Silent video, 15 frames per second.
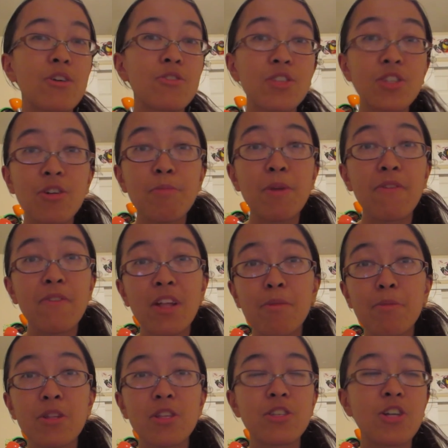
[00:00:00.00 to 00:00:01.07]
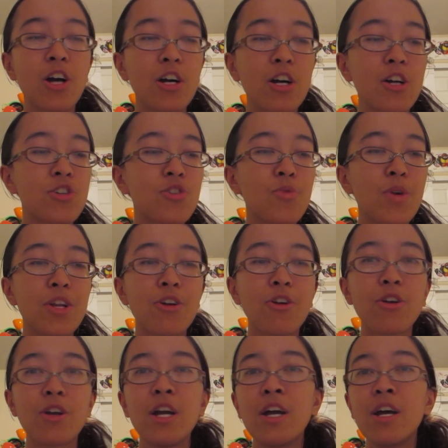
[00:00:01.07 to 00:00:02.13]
I'll still be available to talk on Twitter.